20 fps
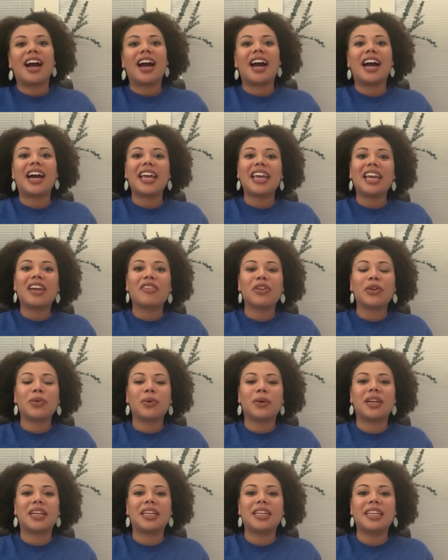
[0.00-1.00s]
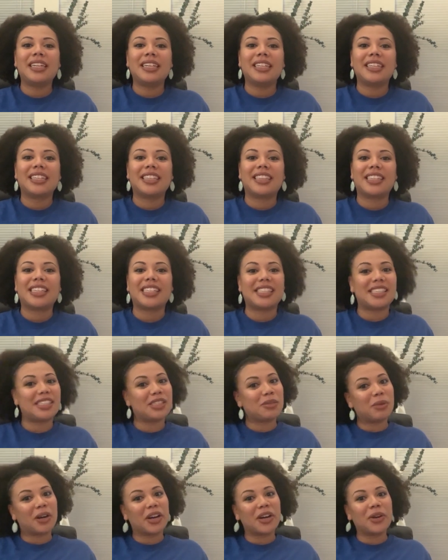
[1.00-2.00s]
Hi everyone, this
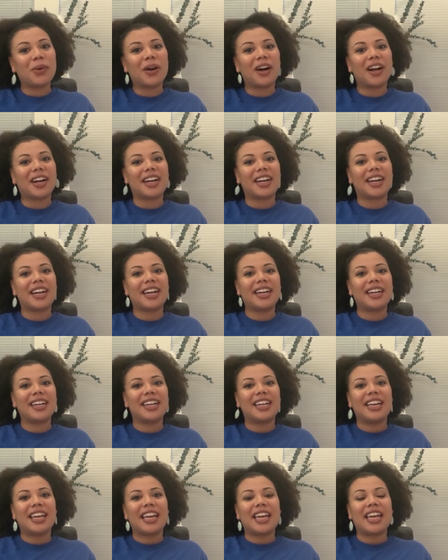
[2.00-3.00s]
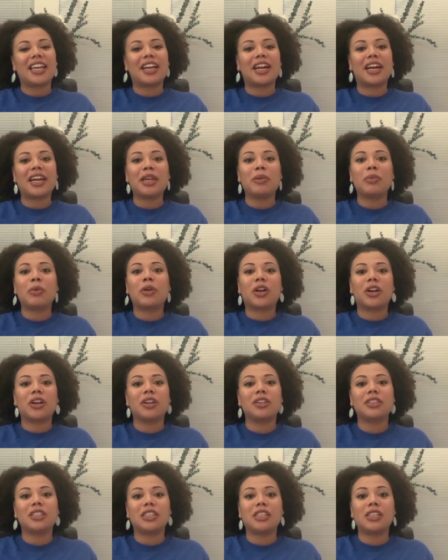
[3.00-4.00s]
is Amari Walker, and I am
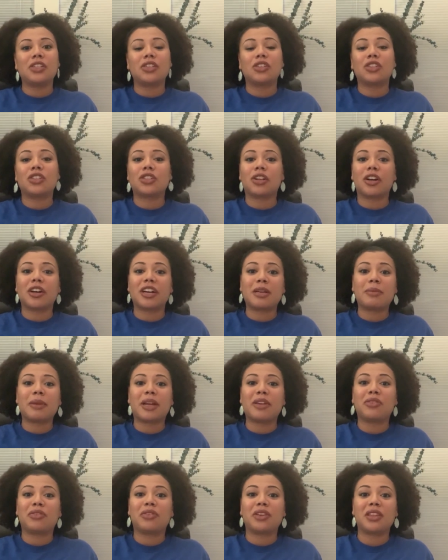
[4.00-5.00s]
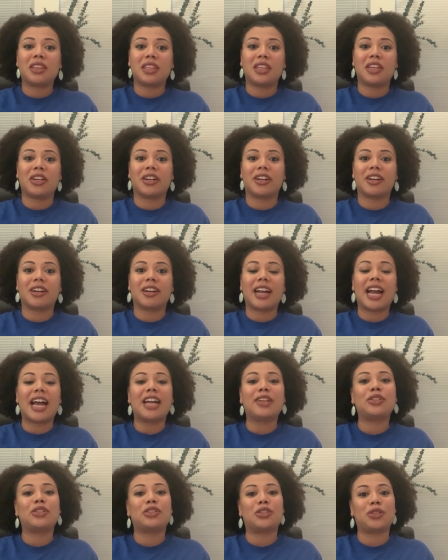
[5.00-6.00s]
currently starting my fifth year
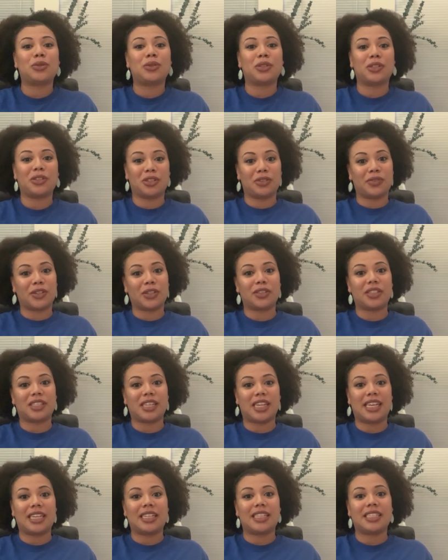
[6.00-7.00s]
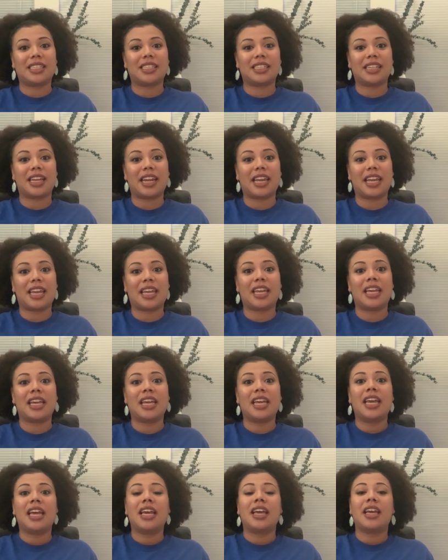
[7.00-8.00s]
at Duke University, studying
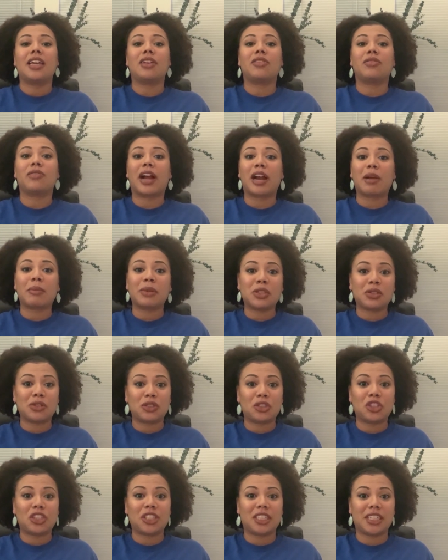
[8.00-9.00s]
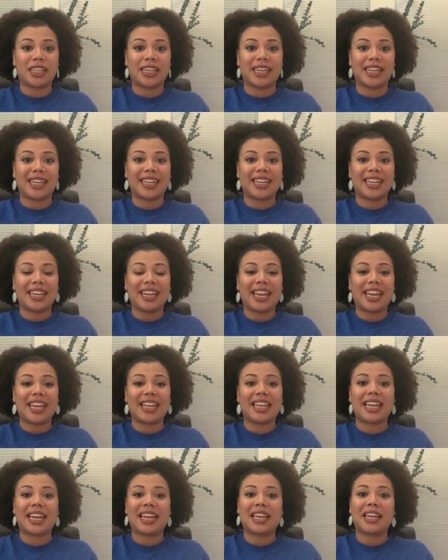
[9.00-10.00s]
environmental engineering
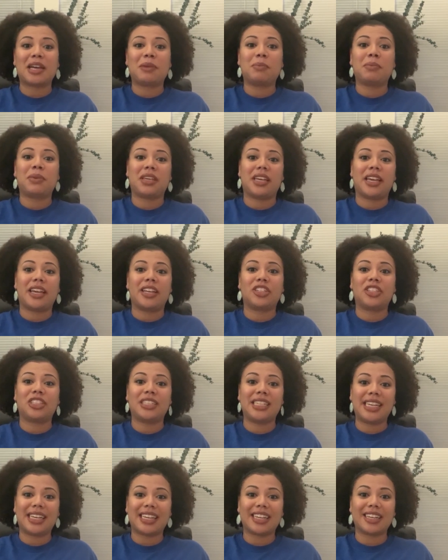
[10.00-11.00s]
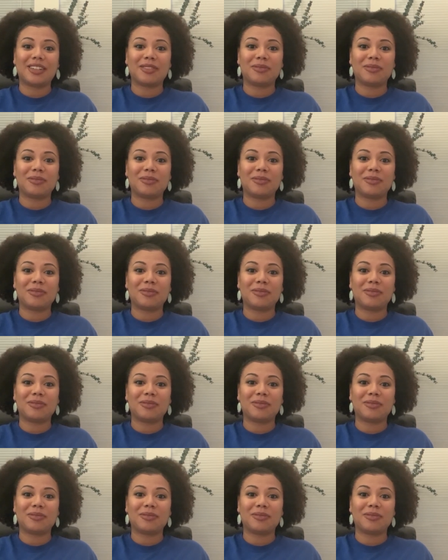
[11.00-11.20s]
and getting a PhD.